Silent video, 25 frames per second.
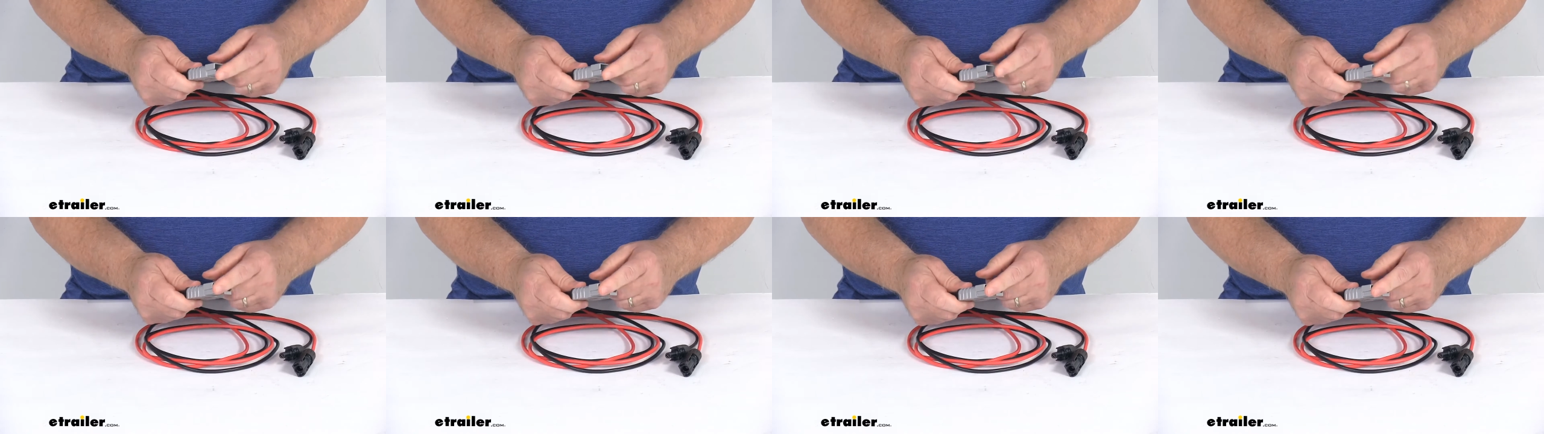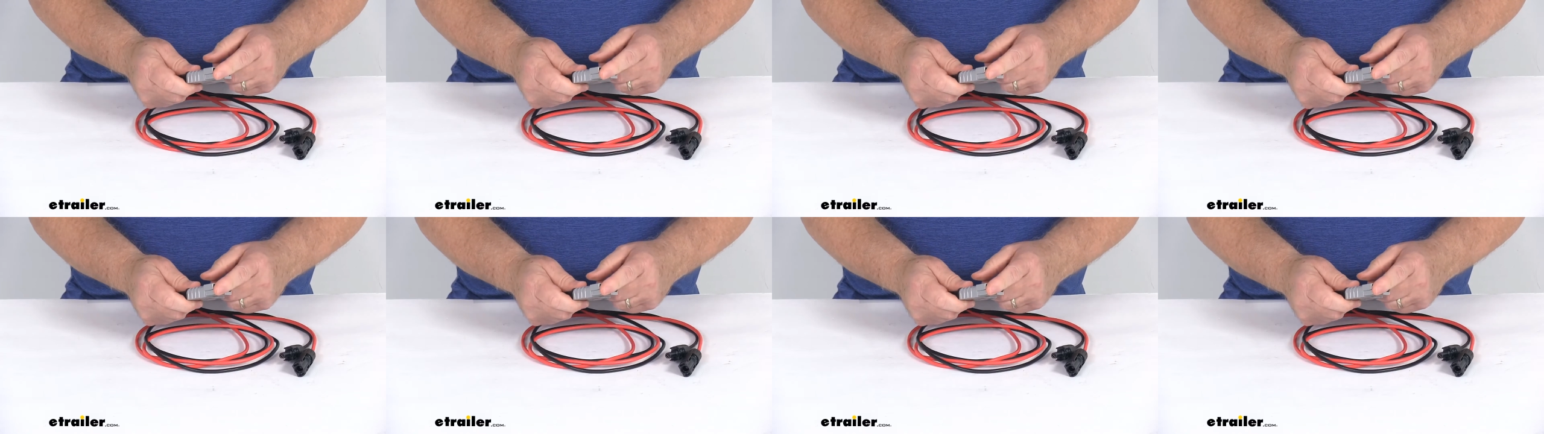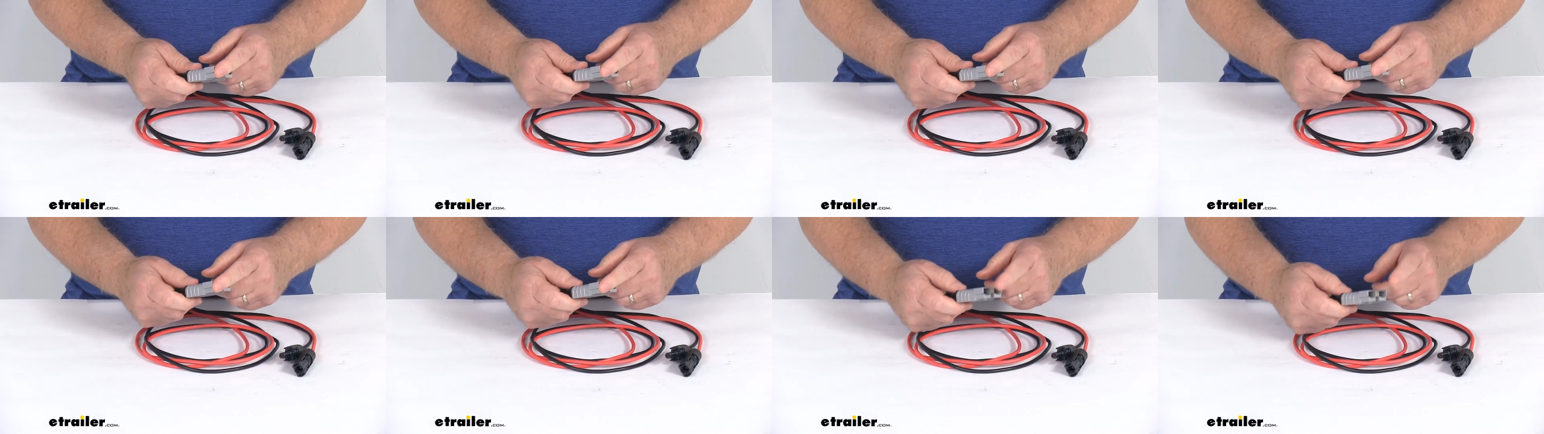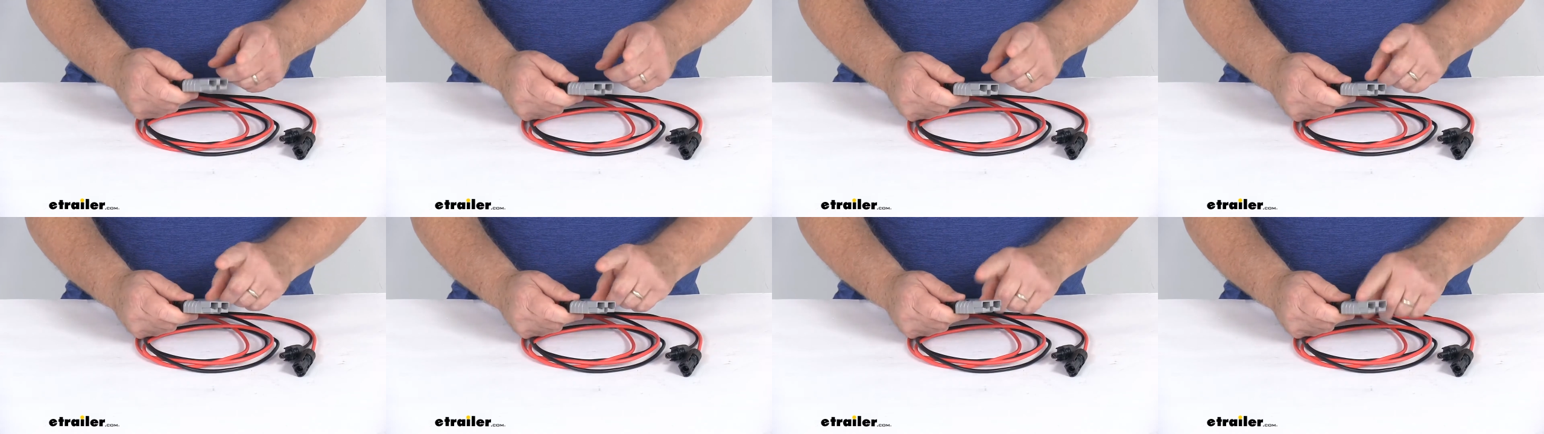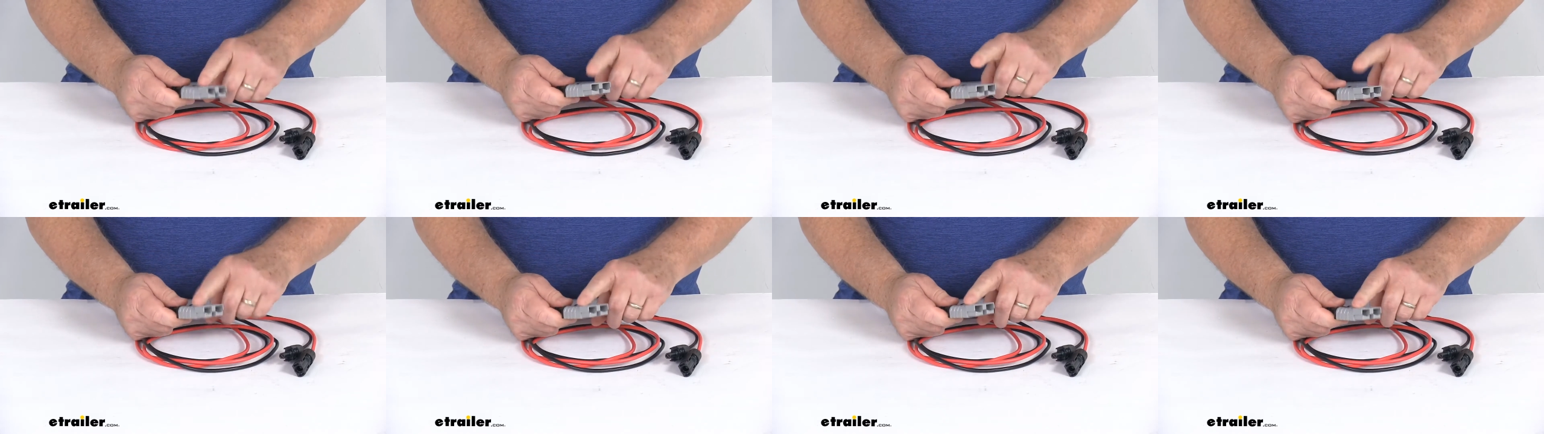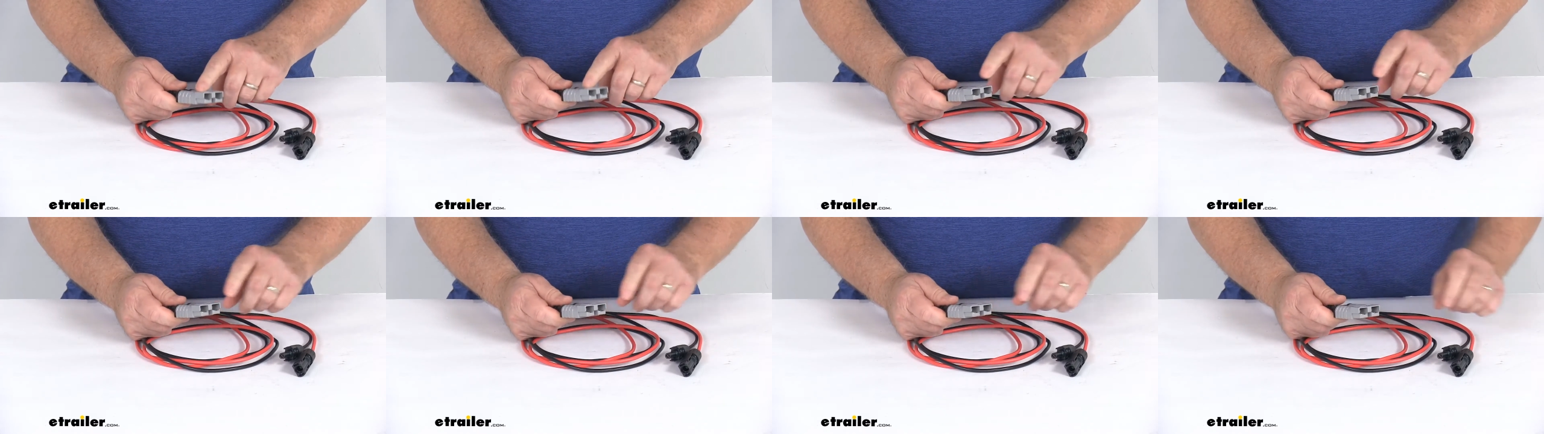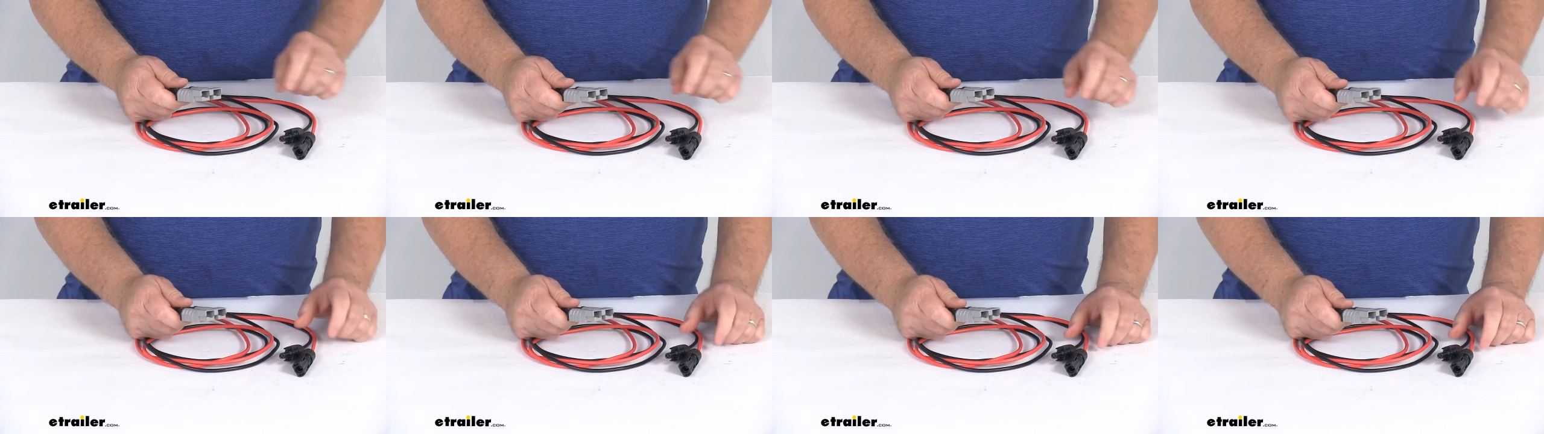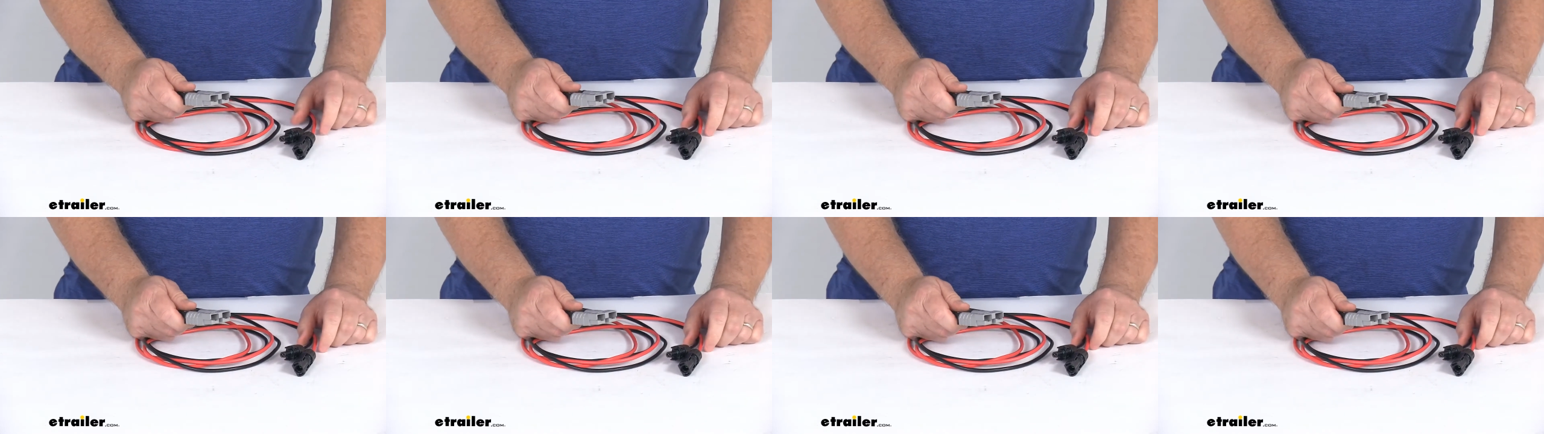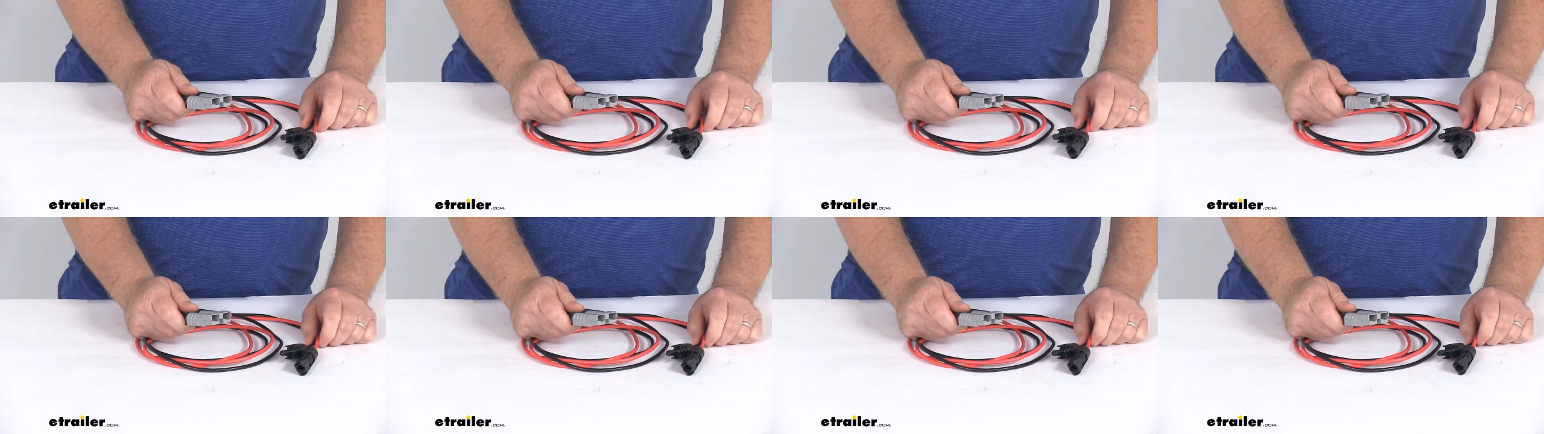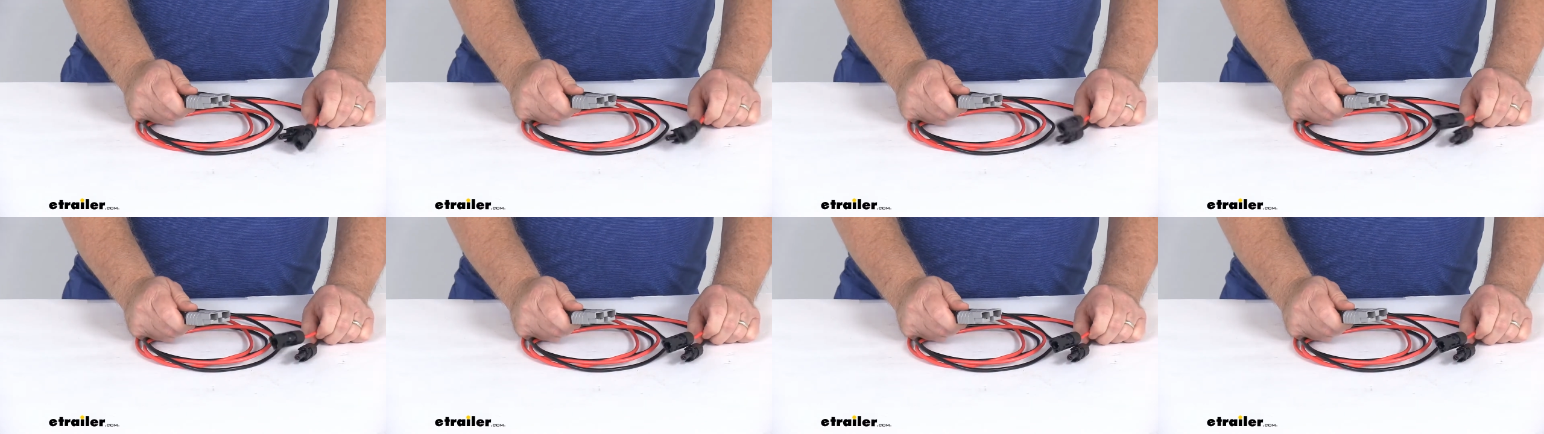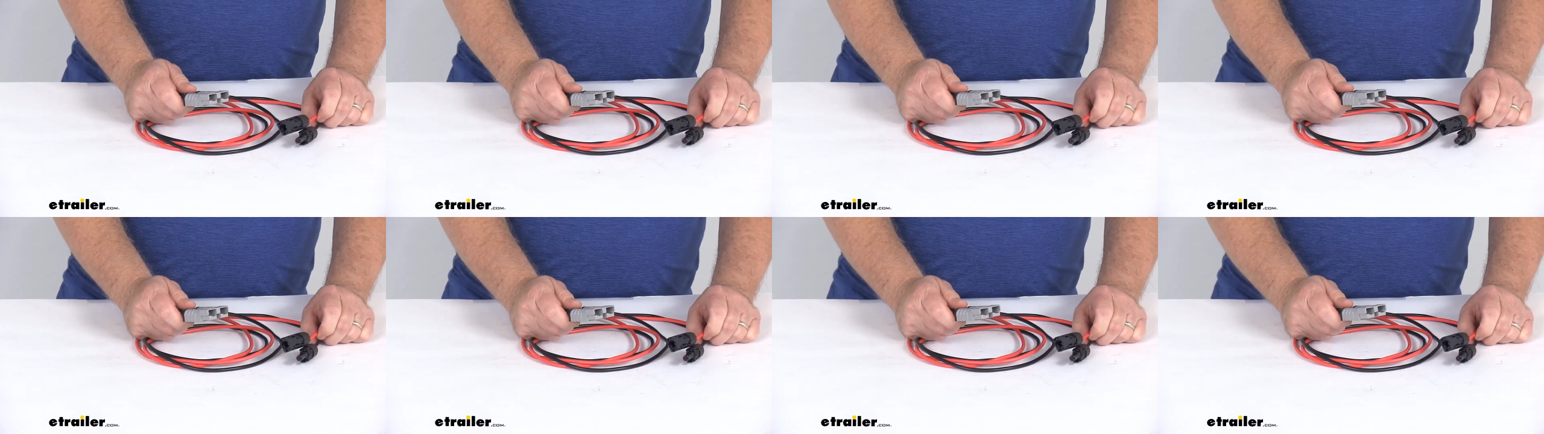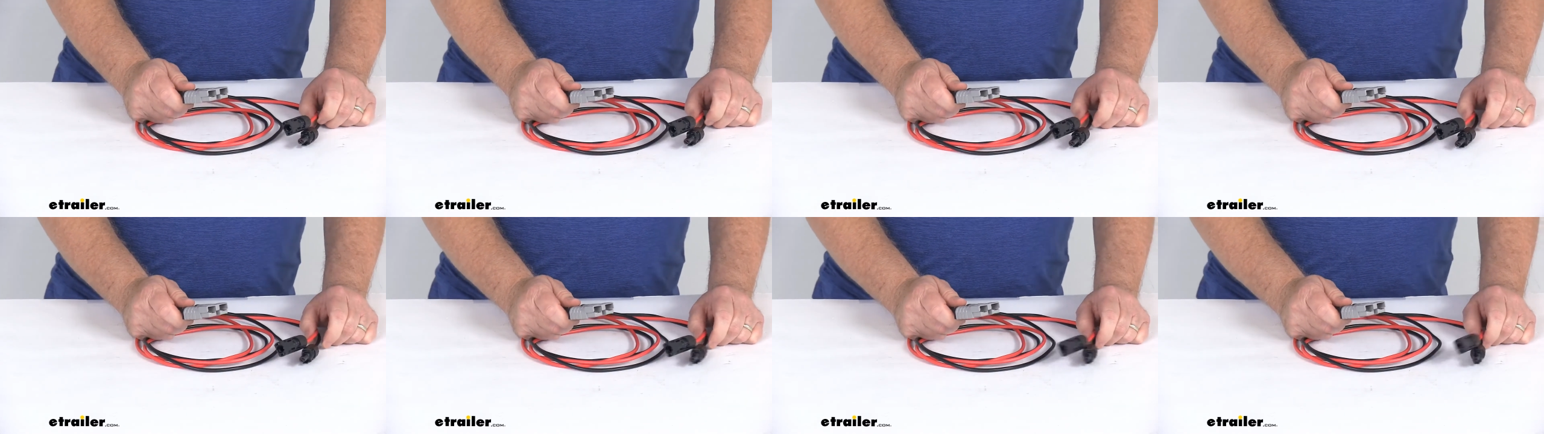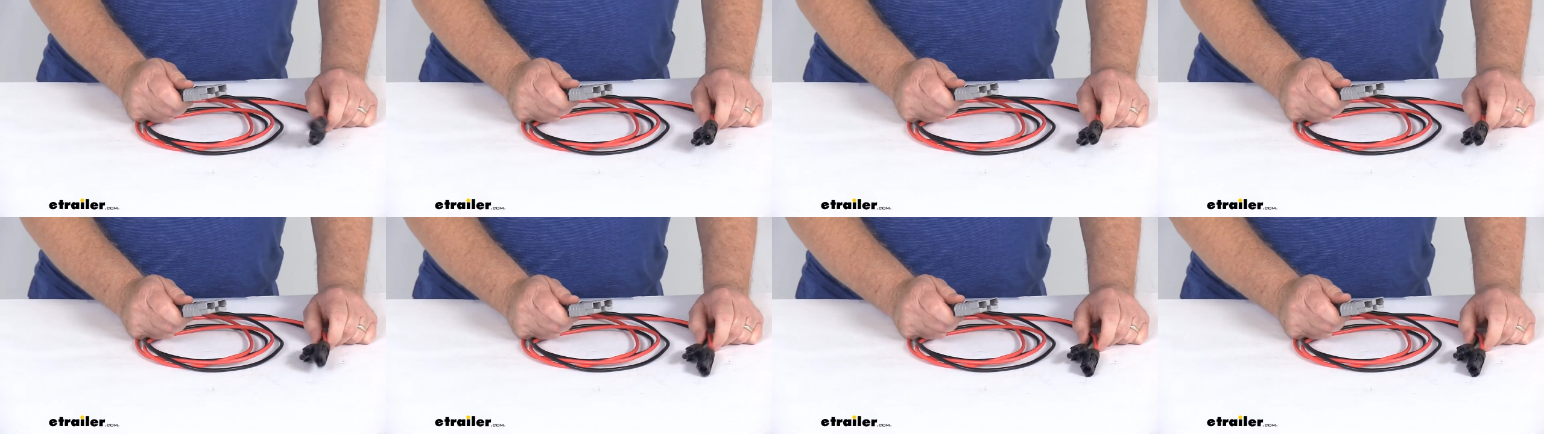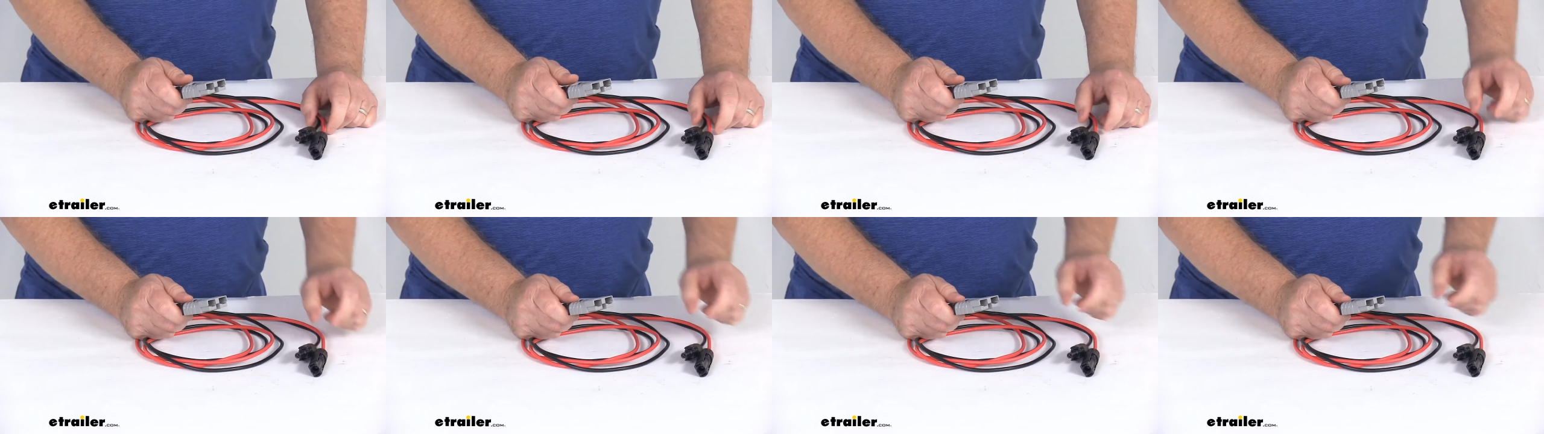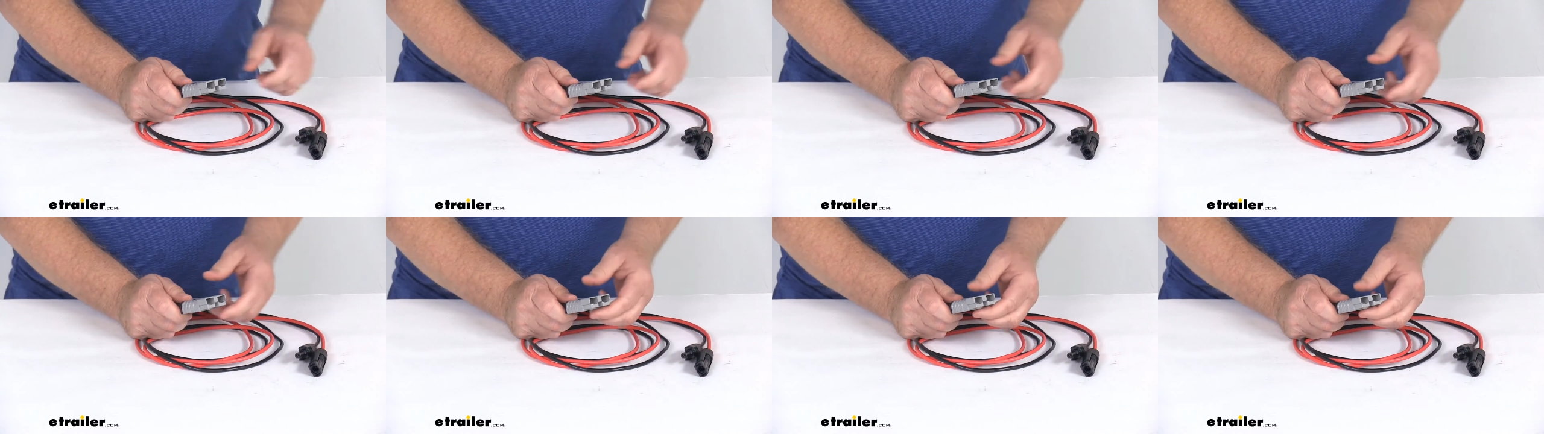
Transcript: (no speaker visible)